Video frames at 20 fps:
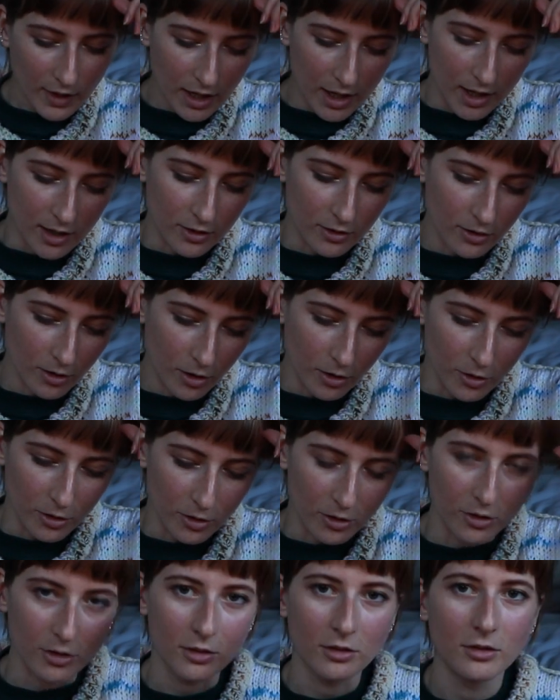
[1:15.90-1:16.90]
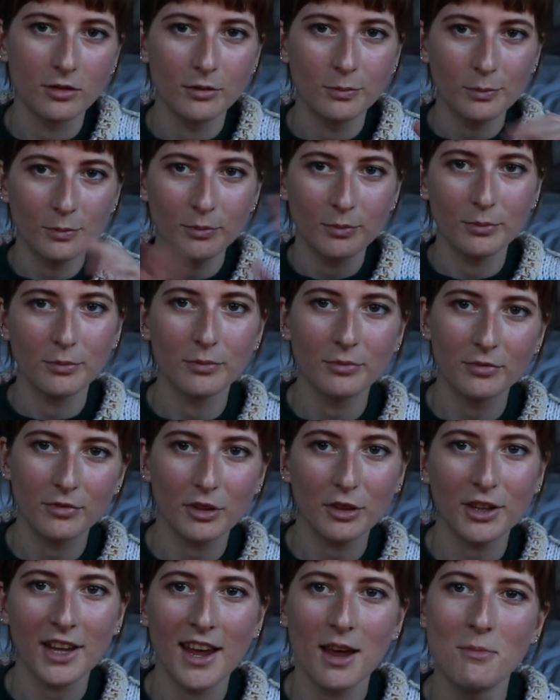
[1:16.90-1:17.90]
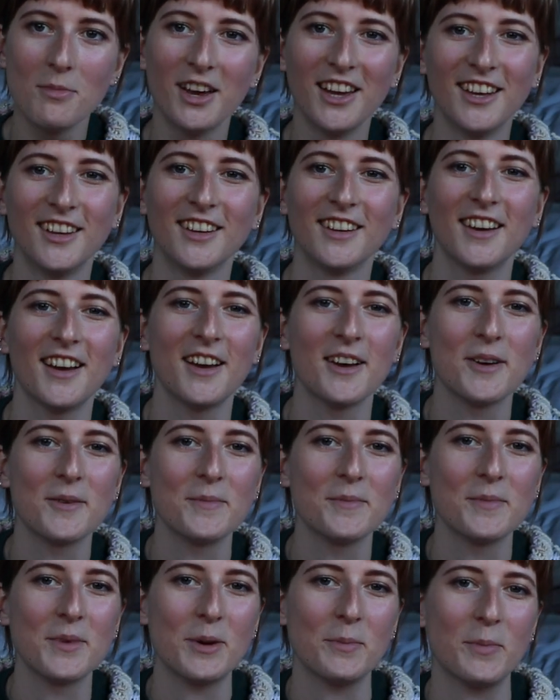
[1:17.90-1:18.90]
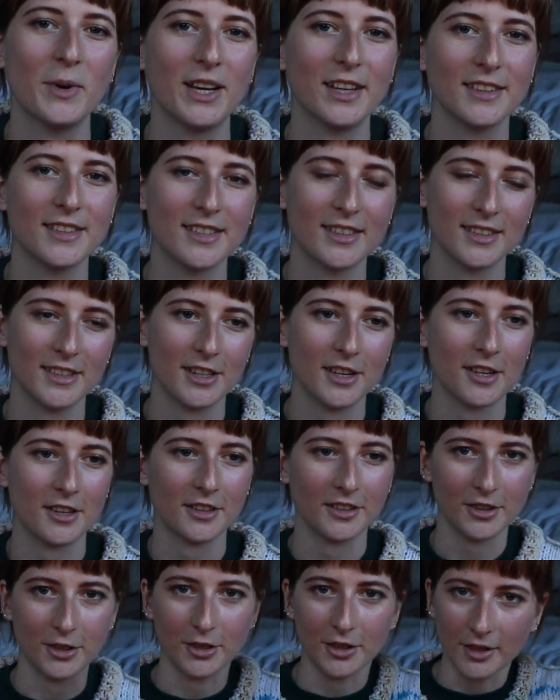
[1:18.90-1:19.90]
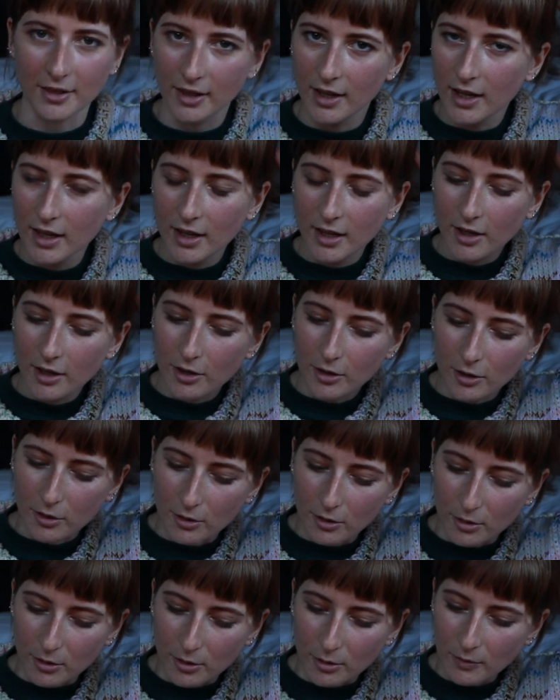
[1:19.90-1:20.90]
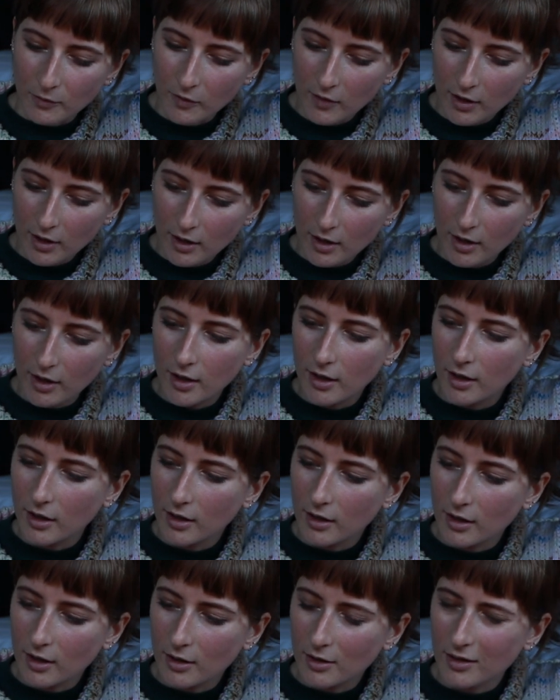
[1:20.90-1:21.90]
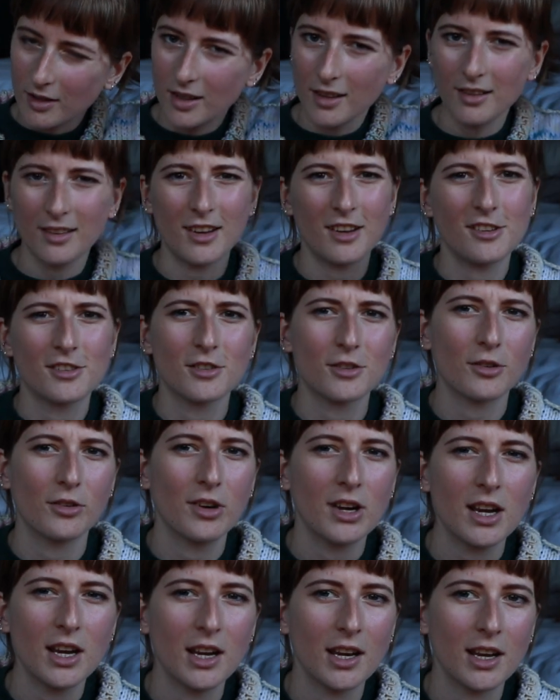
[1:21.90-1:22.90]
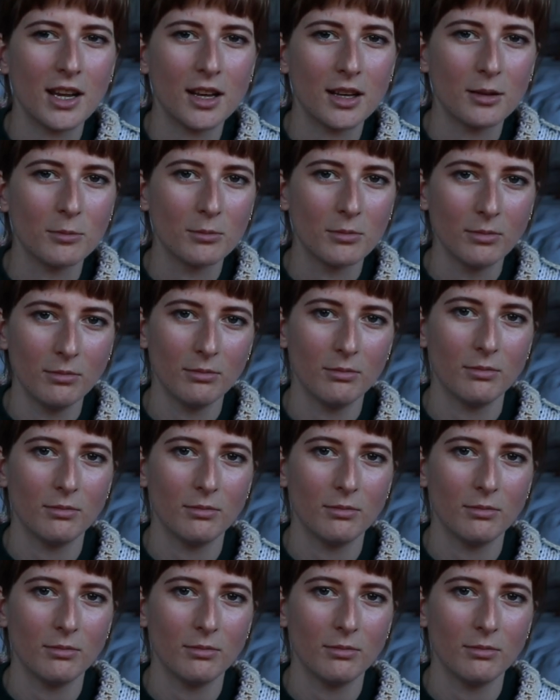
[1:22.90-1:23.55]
is her full name, but yeah, her I was gonna say screen name.